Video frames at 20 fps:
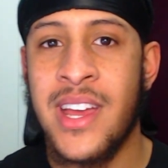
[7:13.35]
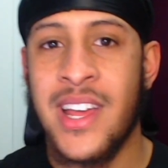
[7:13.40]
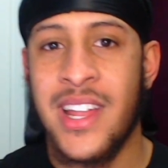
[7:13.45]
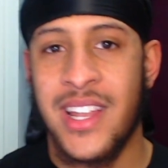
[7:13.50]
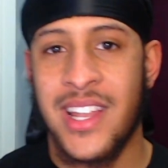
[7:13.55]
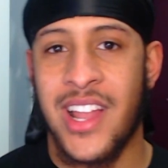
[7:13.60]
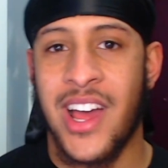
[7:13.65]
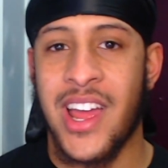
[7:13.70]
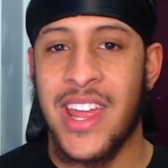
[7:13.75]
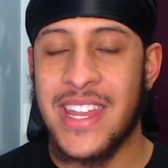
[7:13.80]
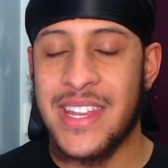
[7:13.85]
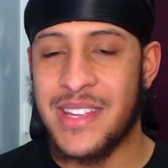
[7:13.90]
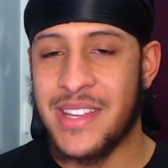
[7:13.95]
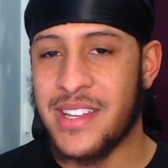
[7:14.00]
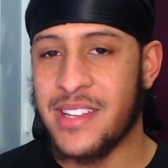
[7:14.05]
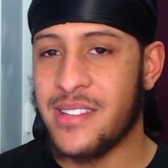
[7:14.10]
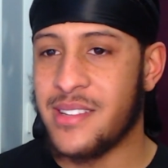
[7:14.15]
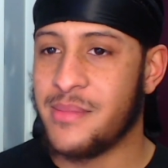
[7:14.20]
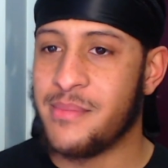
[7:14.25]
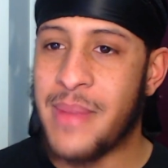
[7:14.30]
Like,
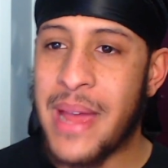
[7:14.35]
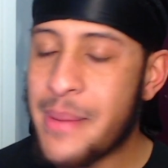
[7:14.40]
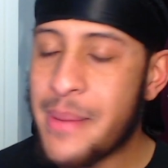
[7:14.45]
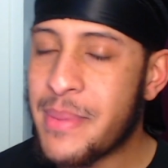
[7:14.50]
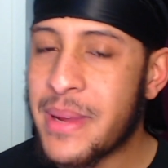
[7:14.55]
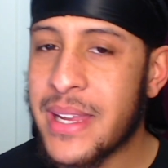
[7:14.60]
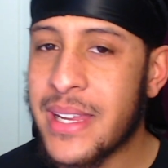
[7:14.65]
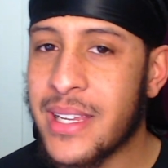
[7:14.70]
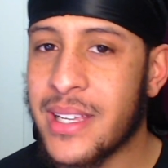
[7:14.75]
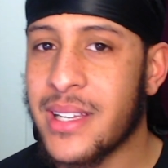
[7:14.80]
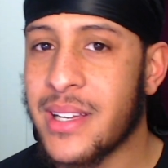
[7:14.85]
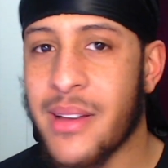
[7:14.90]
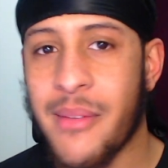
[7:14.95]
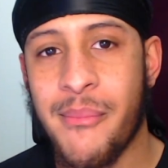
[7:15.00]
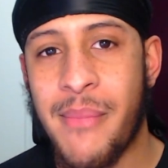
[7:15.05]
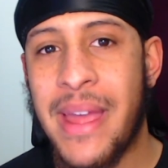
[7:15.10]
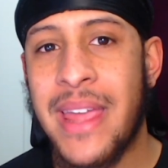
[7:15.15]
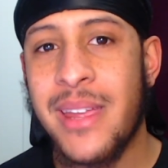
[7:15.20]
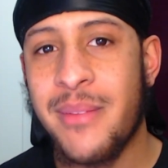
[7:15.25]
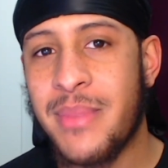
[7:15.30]
maybe
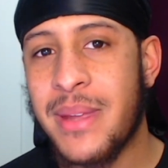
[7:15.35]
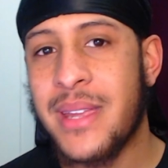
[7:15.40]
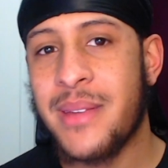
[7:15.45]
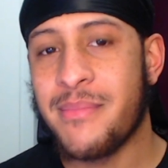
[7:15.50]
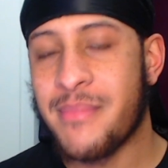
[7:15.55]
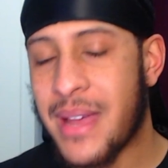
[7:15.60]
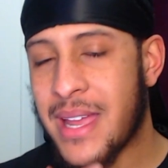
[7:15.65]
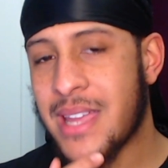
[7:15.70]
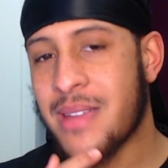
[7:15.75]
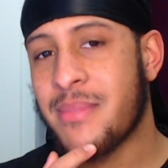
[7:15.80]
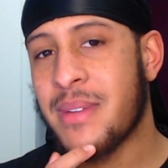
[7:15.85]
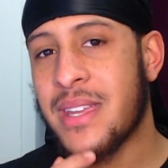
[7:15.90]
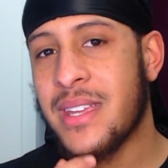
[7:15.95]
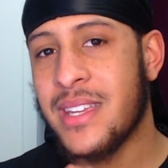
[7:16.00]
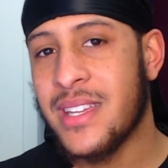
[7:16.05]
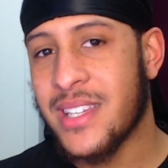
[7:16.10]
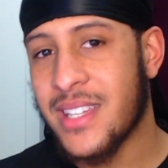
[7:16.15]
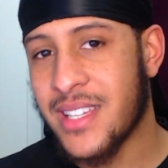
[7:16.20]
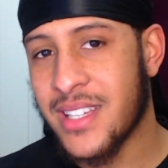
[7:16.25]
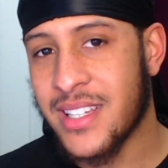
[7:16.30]

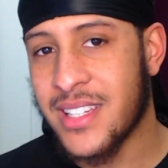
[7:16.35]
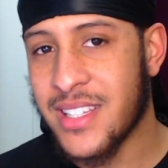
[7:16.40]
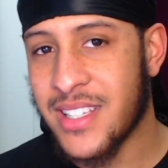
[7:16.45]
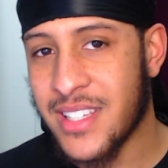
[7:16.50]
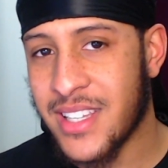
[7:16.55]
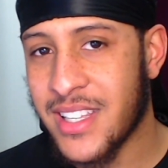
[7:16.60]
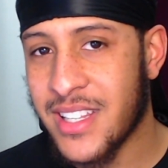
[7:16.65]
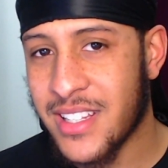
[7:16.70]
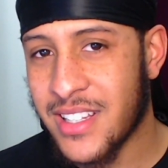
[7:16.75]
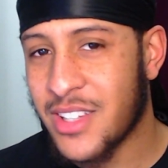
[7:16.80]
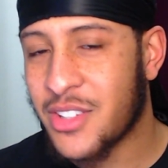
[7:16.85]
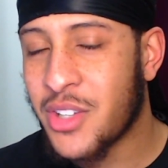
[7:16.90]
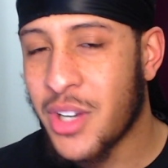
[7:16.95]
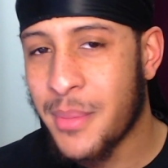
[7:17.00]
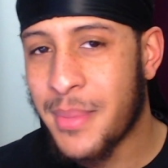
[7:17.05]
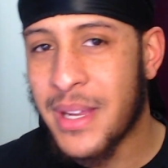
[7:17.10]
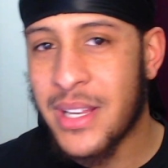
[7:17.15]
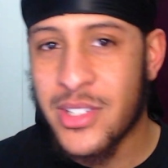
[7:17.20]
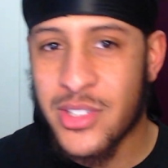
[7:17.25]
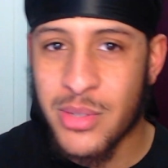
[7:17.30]
there could have
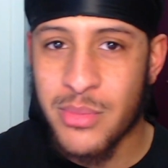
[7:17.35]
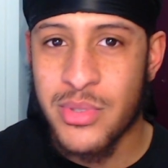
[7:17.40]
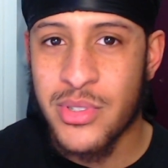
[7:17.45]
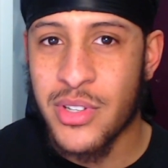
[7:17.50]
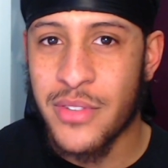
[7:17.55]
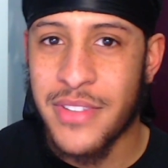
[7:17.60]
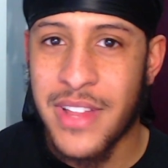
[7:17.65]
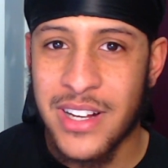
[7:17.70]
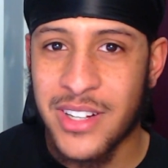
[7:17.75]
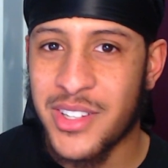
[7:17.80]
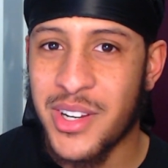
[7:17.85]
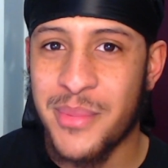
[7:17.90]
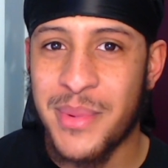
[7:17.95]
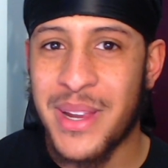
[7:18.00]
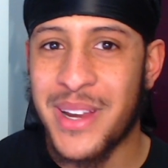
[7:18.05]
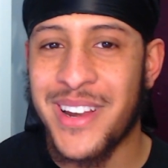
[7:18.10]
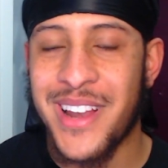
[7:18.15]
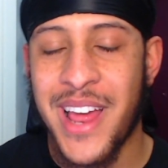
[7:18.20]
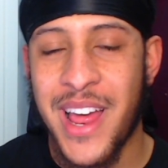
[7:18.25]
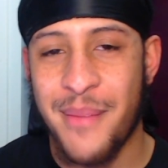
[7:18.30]
been some stuff that could have
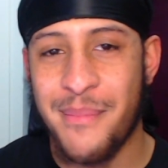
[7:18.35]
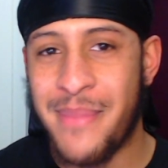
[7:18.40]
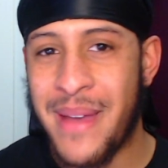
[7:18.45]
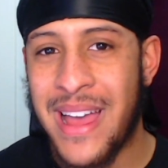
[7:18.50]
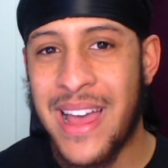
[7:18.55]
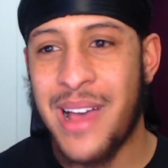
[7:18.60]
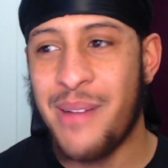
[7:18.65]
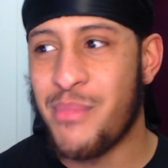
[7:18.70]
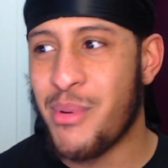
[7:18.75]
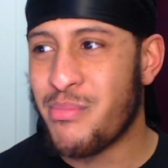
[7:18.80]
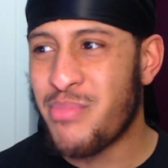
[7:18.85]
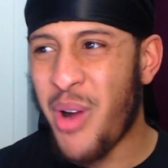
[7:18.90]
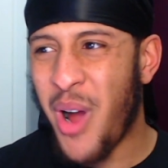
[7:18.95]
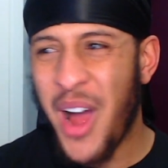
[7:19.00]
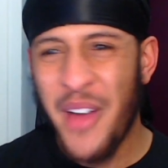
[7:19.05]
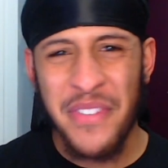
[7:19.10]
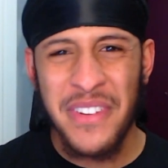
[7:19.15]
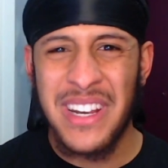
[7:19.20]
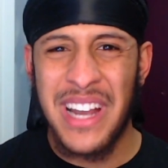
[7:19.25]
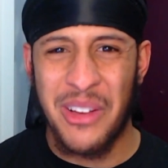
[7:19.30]
been better, but bro, I
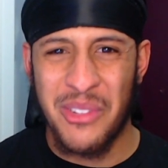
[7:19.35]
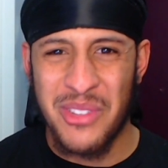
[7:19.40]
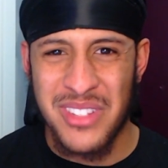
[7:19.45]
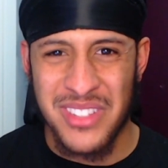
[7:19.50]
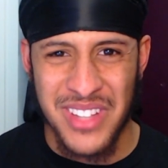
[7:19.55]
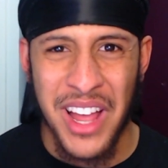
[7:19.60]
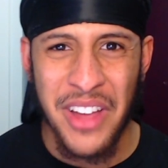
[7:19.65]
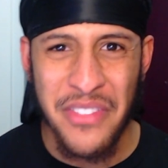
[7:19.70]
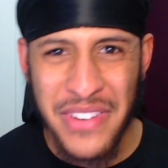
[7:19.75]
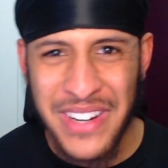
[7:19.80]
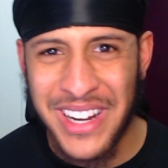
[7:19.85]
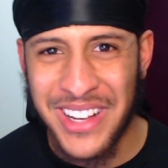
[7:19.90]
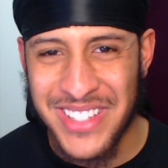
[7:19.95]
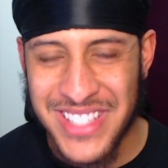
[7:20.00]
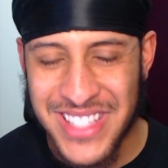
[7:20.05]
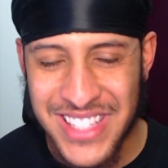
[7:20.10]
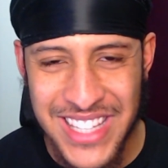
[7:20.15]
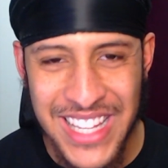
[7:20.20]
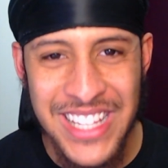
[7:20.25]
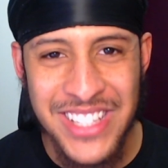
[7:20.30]
think that was
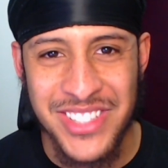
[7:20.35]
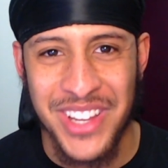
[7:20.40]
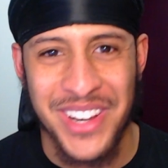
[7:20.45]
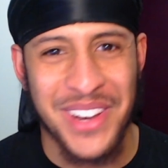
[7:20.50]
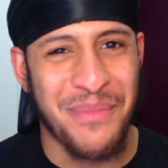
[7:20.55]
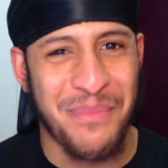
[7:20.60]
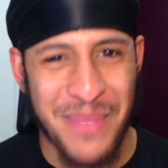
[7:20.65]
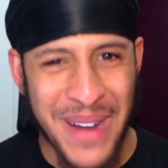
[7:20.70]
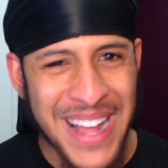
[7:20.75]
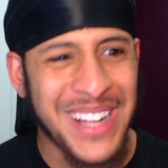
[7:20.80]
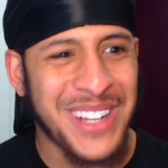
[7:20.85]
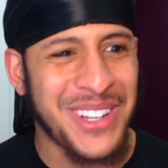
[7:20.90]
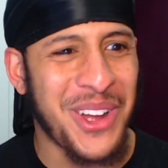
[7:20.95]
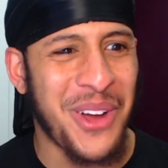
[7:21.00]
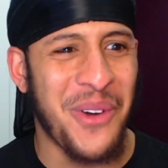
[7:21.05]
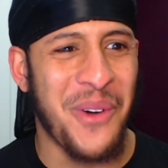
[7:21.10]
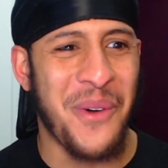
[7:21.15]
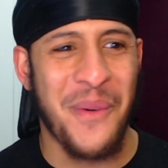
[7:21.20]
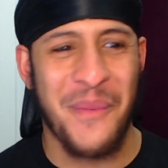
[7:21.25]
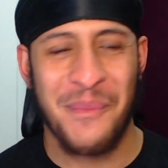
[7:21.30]
decent.
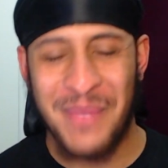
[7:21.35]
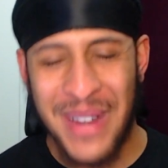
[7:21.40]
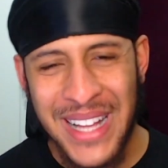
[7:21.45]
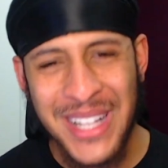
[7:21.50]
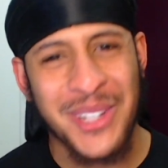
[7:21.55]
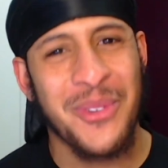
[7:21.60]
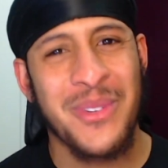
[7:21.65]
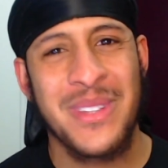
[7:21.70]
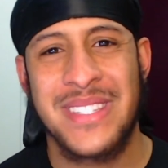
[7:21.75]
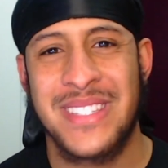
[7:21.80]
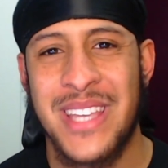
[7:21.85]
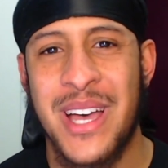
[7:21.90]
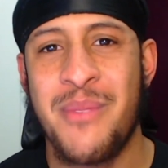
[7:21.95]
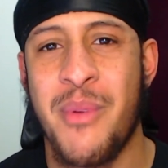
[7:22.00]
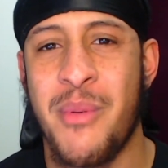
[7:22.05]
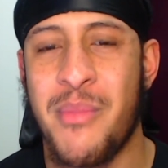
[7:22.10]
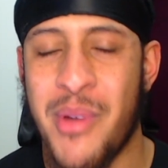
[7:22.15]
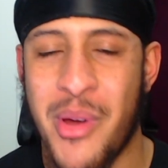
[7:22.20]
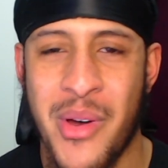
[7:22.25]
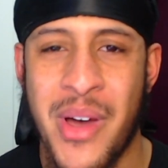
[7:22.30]
Blanco and Salmo,
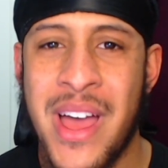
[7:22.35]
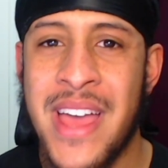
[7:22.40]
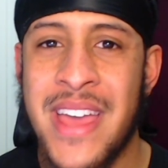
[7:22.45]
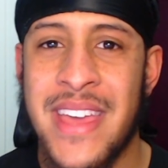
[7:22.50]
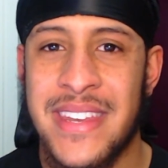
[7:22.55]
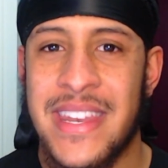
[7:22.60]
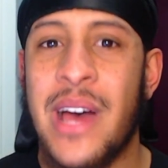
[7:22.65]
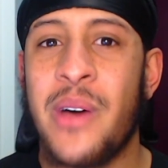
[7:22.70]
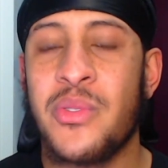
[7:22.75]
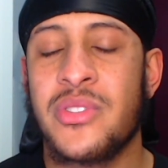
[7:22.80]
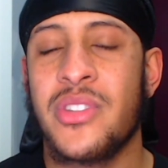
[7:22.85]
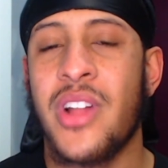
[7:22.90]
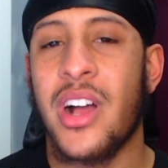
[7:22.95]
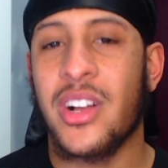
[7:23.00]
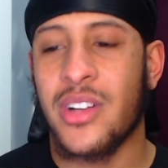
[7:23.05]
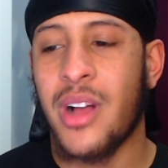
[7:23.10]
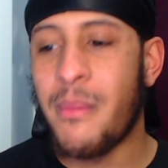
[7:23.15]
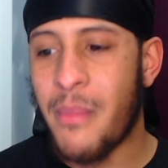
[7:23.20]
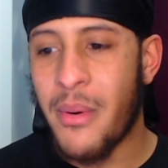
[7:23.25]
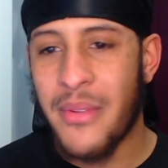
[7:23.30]
bro, that was not a
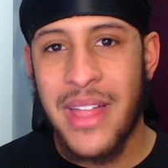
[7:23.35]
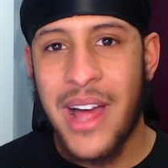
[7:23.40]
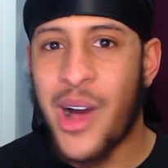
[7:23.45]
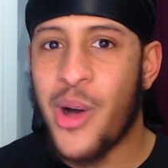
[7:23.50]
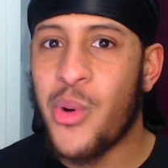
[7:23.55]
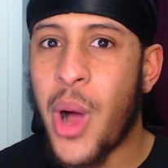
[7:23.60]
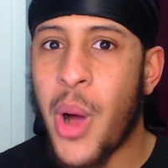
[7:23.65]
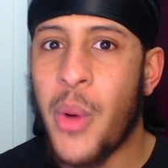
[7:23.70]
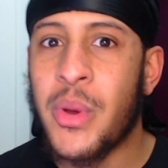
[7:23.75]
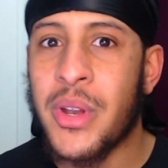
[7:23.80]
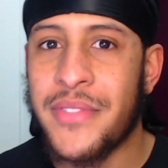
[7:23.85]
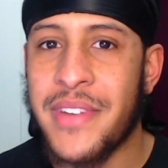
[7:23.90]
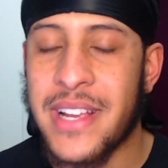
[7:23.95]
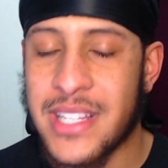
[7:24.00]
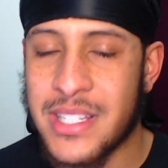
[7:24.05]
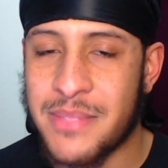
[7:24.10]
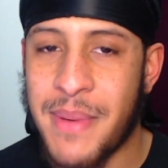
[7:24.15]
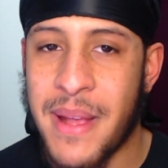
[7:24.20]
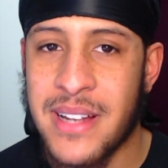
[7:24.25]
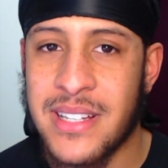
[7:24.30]
combo that I would have
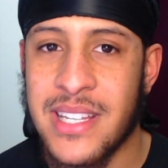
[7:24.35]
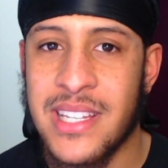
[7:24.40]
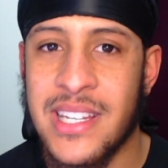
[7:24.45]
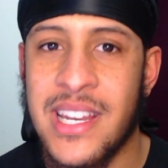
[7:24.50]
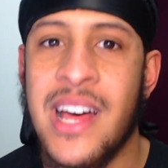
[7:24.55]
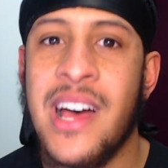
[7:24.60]
expected.